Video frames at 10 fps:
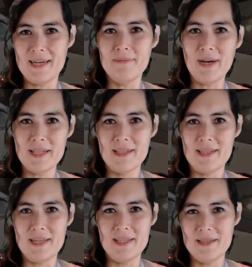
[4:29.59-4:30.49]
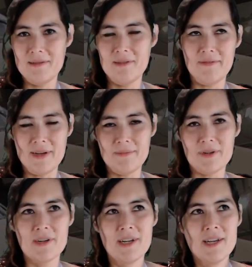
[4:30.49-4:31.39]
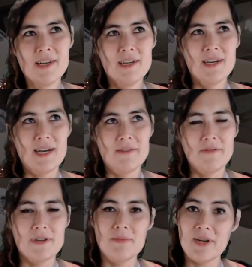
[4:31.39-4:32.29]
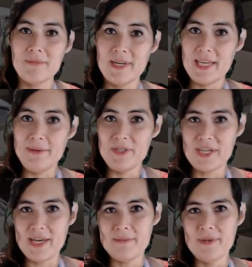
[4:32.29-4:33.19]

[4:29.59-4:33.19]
month in November for the Break My Game Jam.